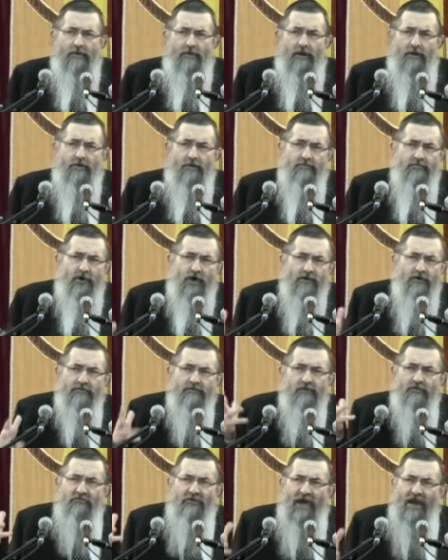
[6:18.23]
And the
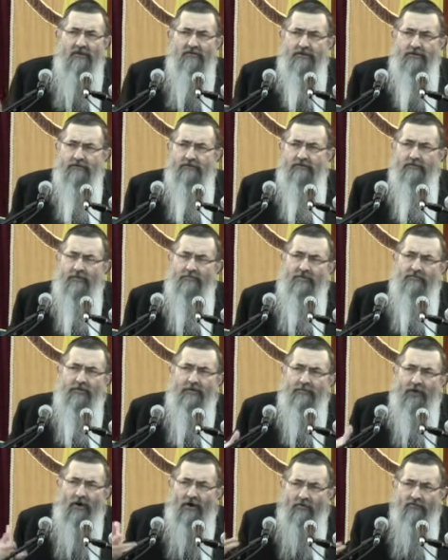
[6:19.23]
brachos are varied. Some of
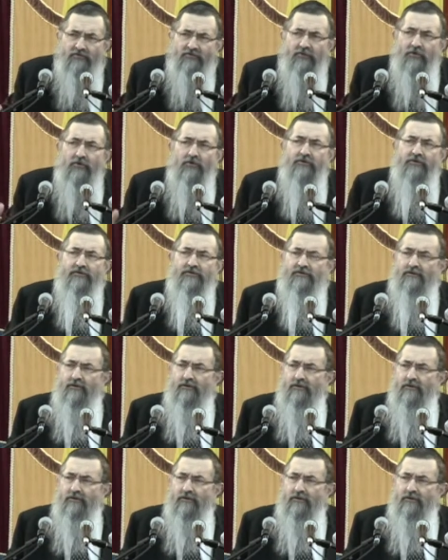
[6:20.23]
them are on foods,